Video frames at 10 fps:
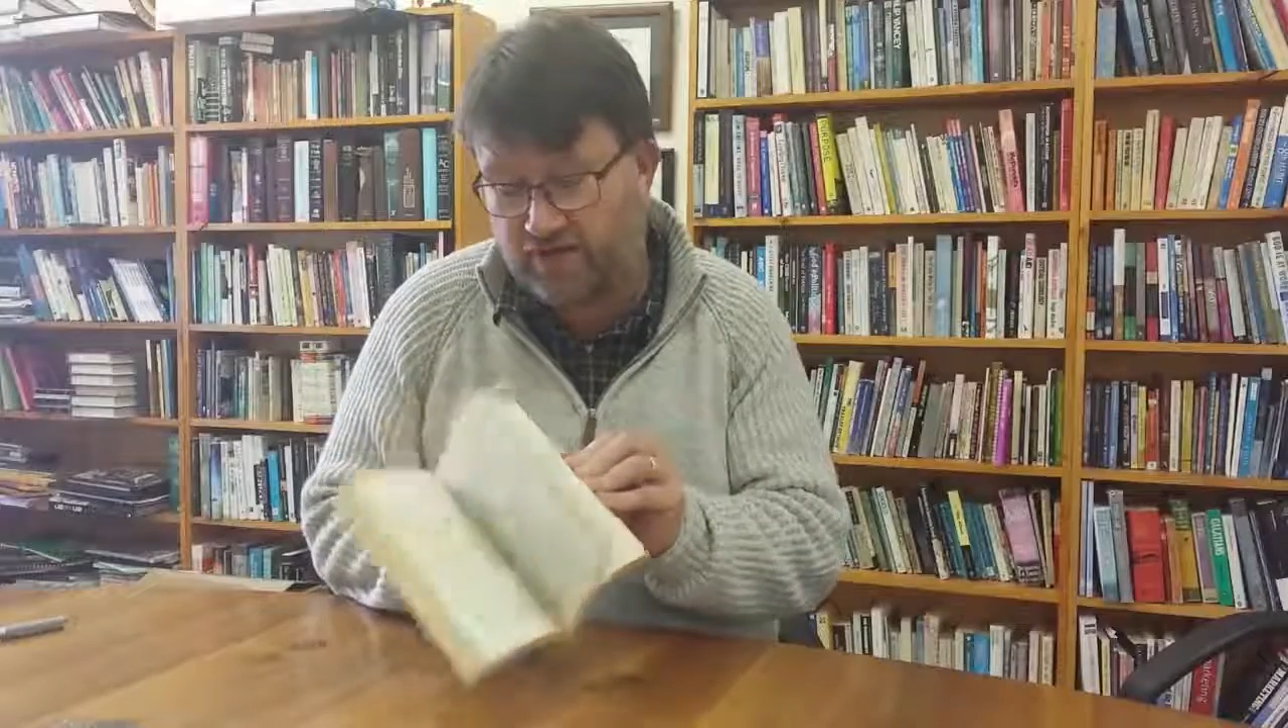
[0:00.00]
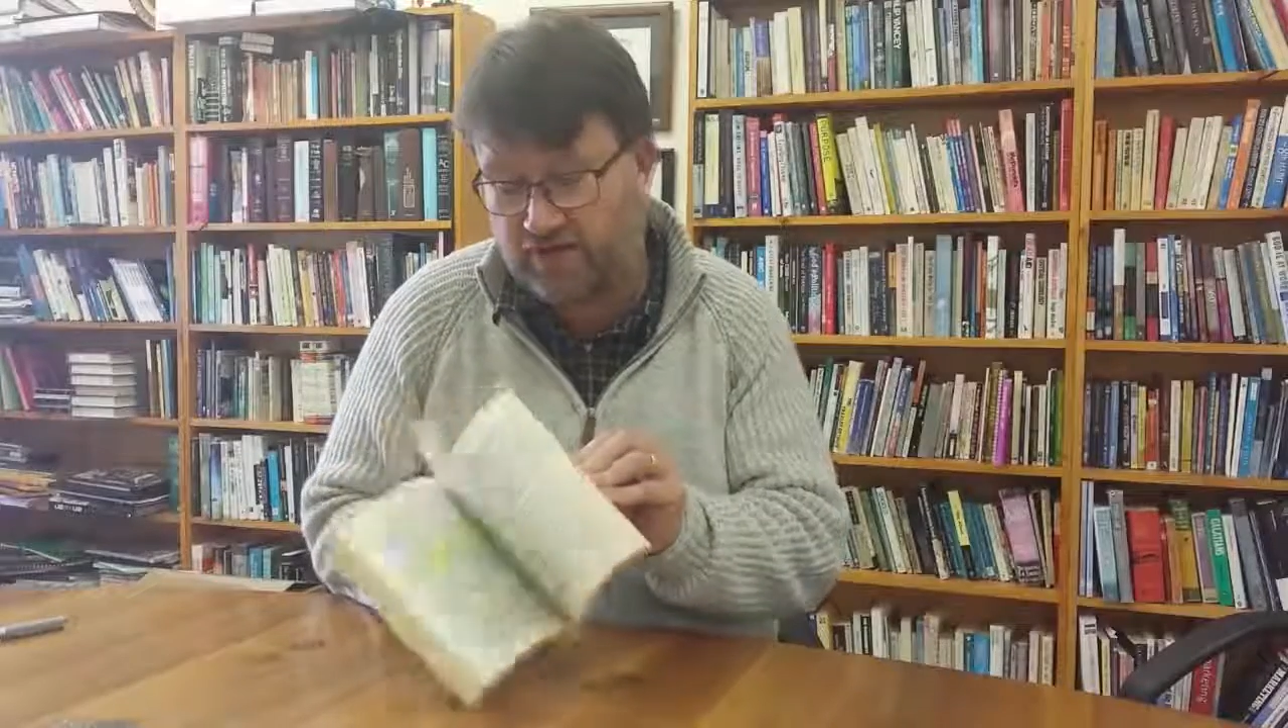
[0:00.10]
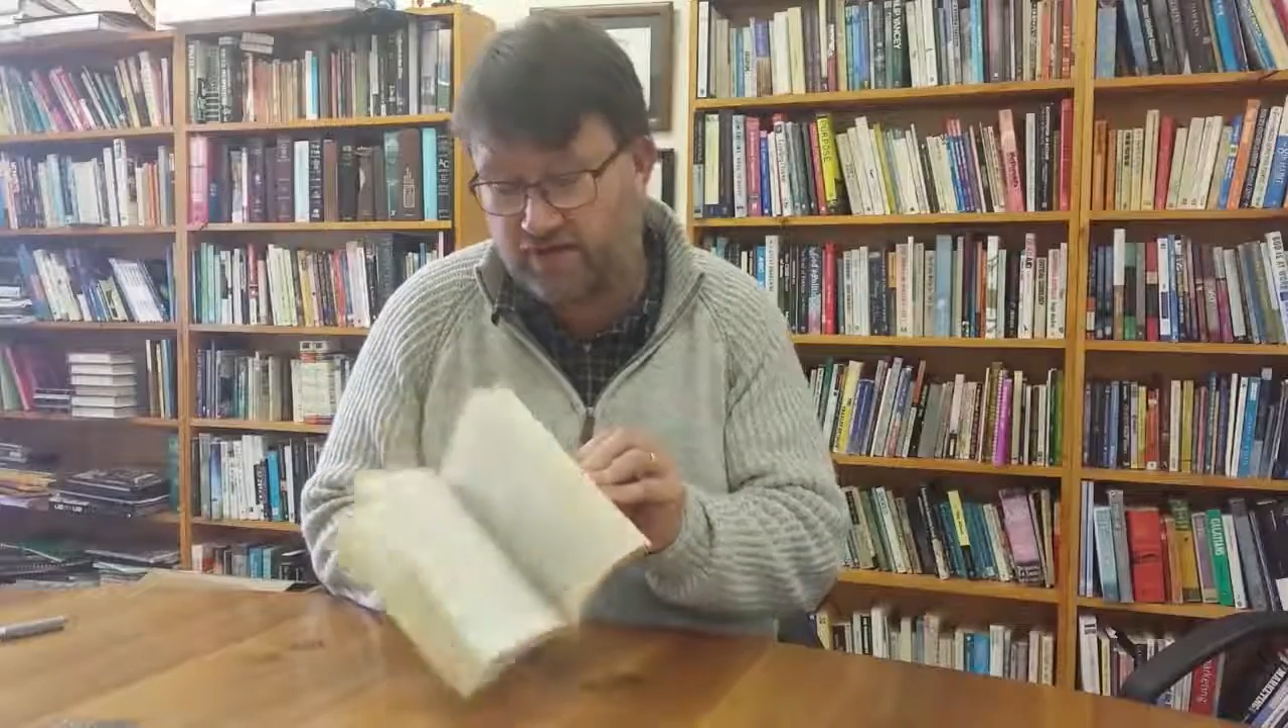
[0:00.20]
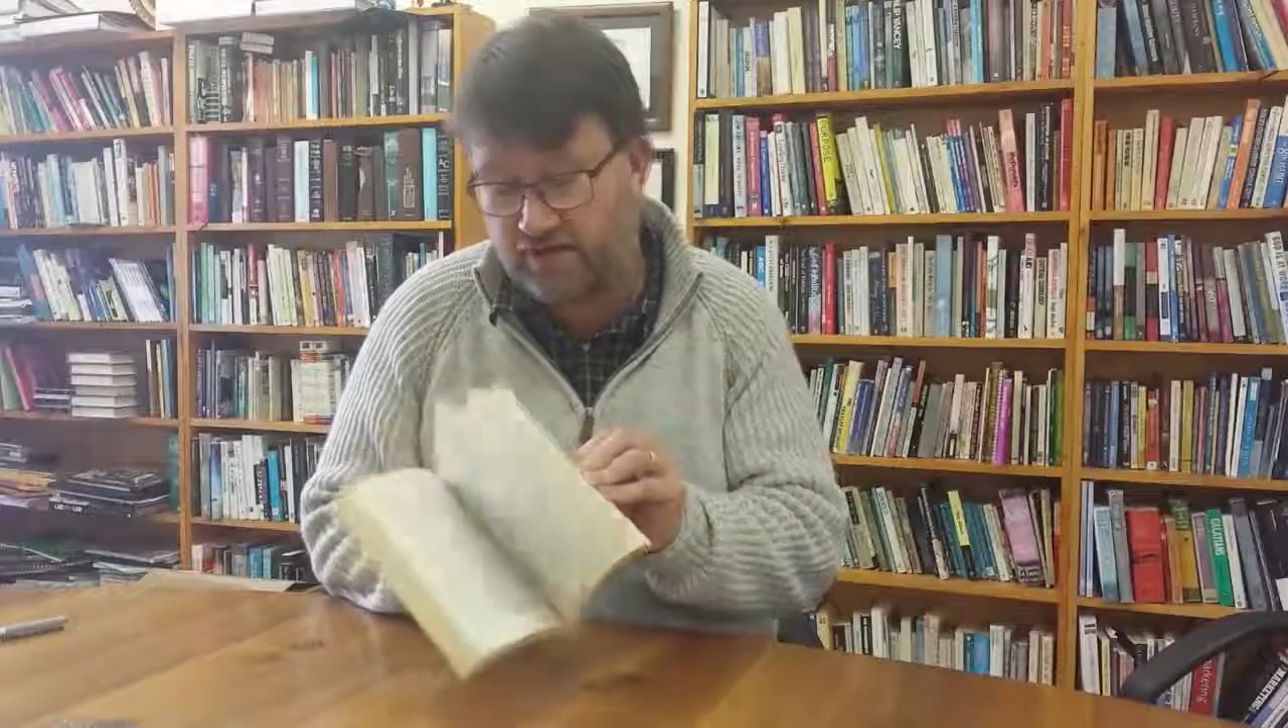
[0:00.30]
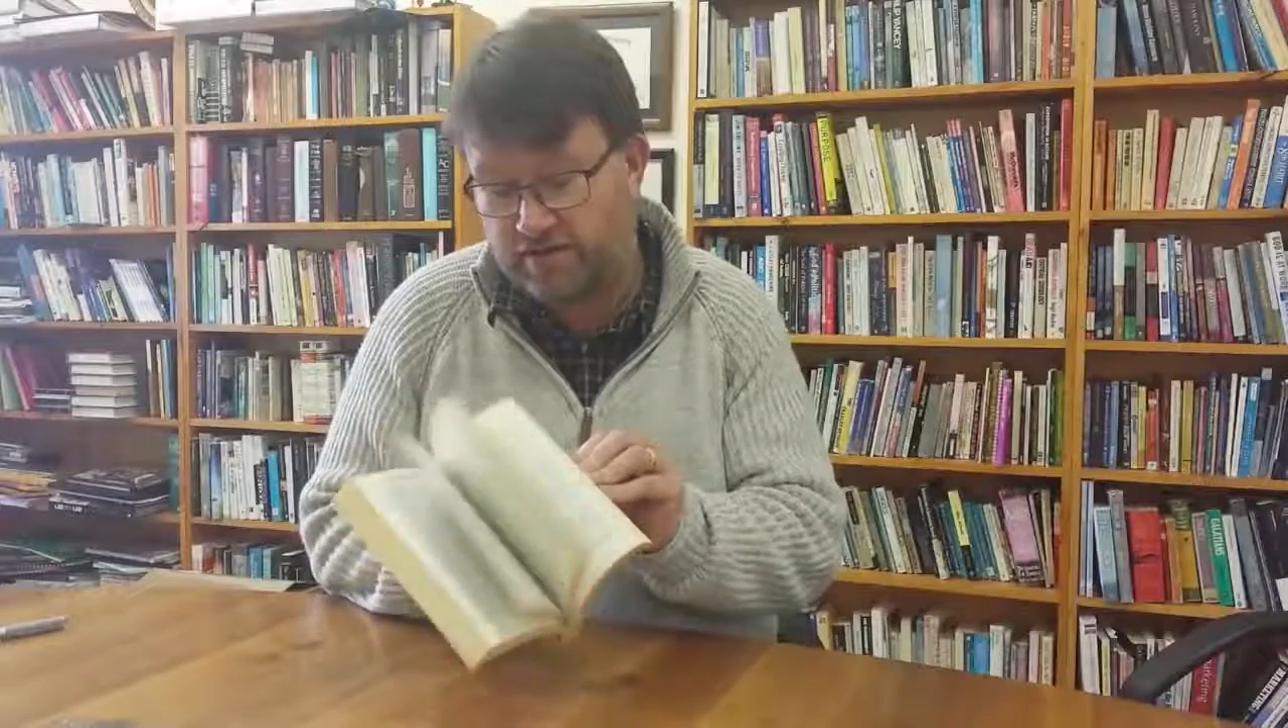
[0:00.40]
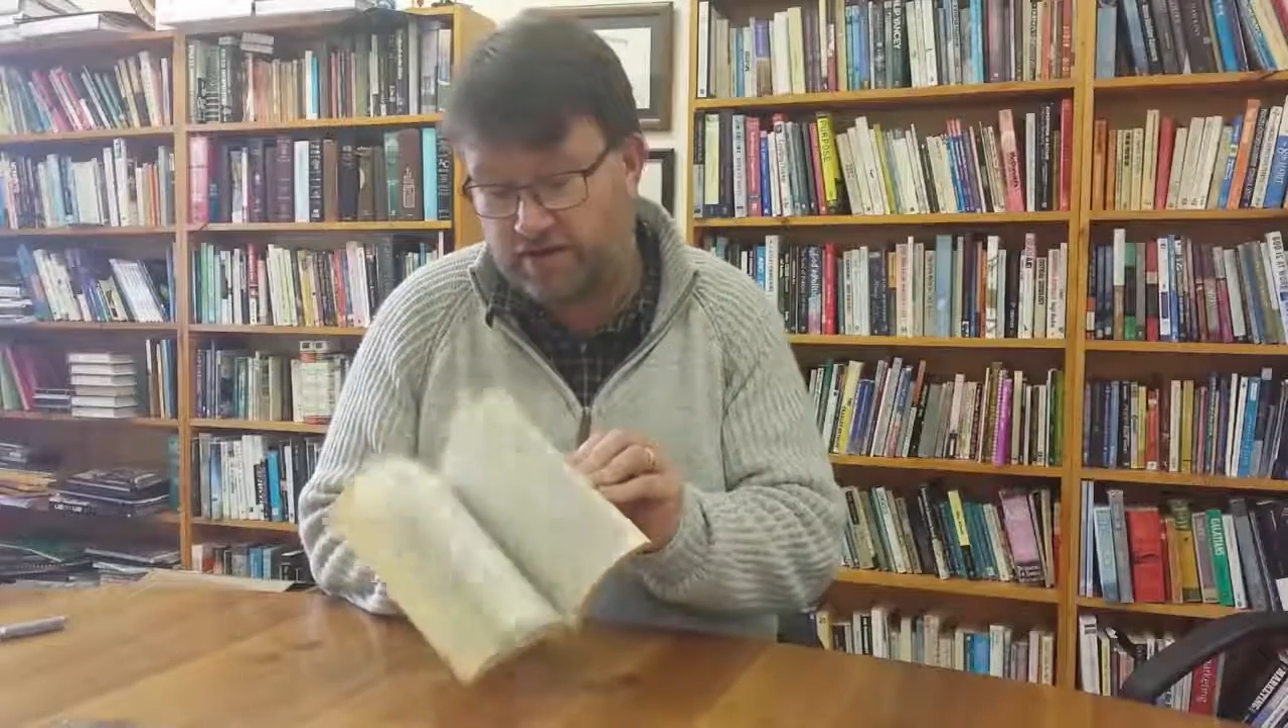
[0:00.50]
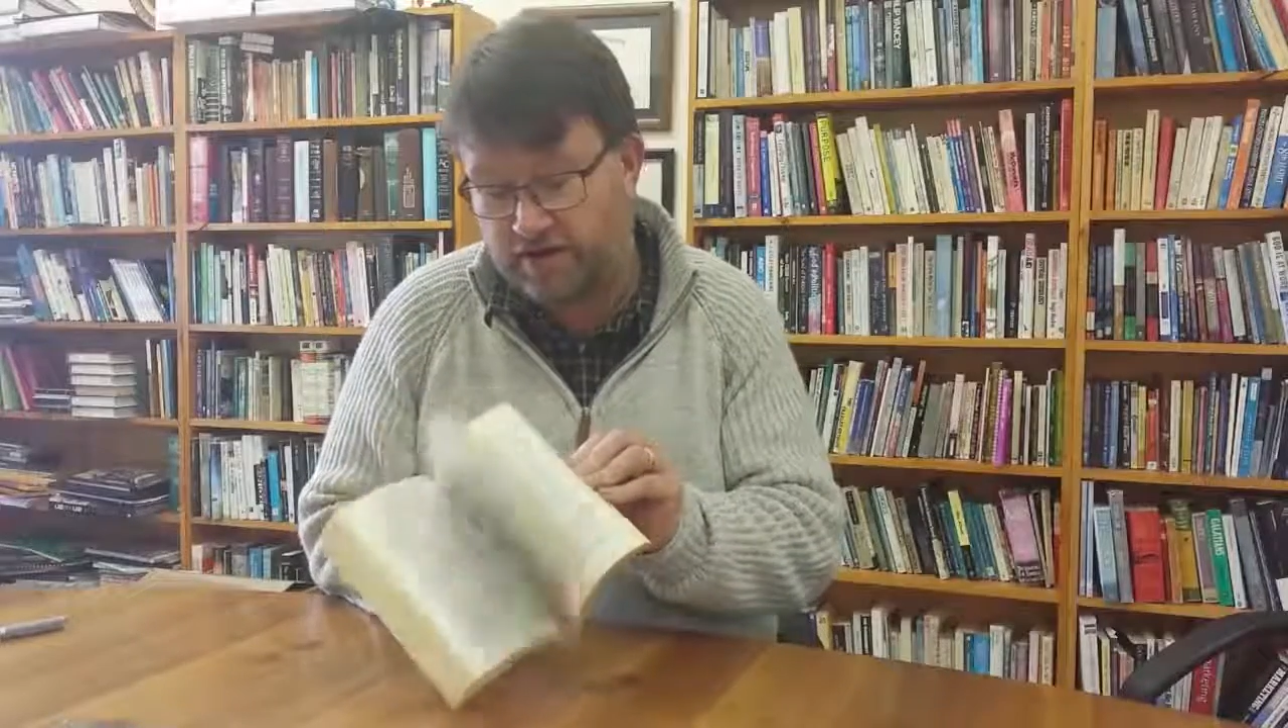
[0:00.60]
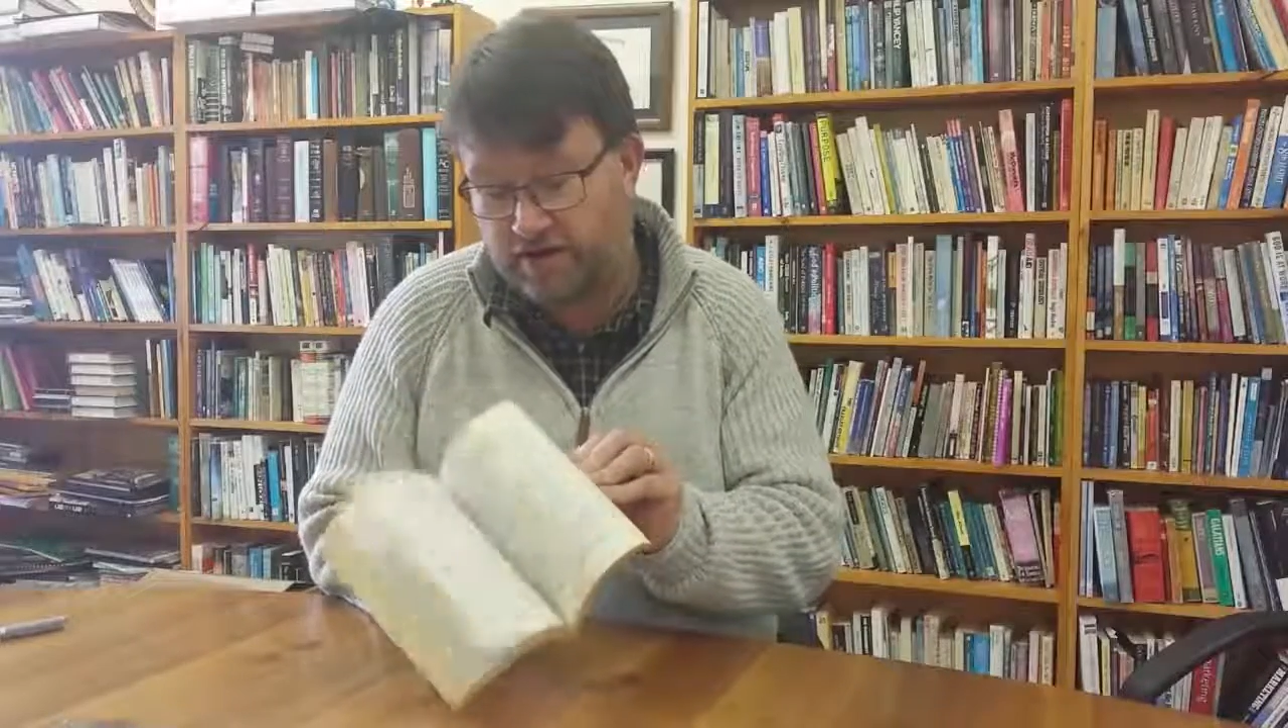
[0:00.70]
yellow